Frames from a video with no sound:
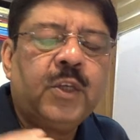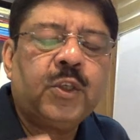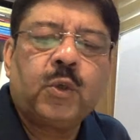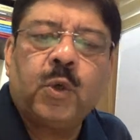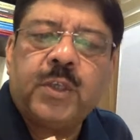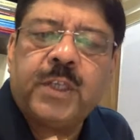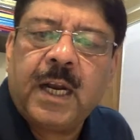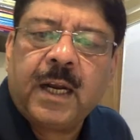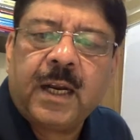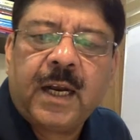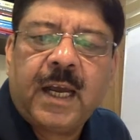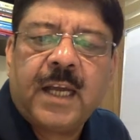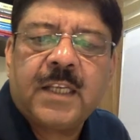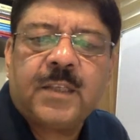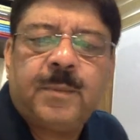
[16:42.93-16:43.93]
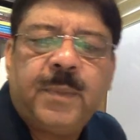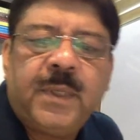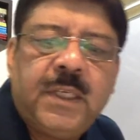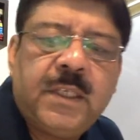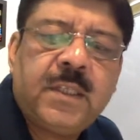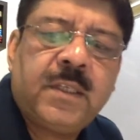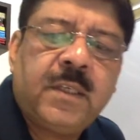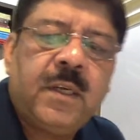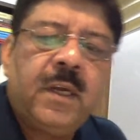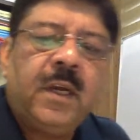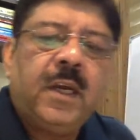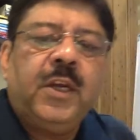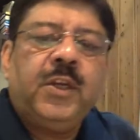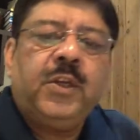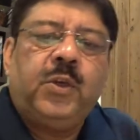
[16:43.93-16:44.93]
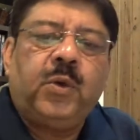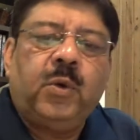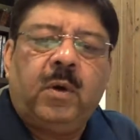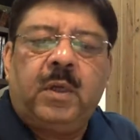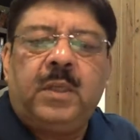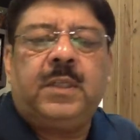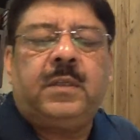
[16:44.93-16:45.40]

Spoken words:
Social class means your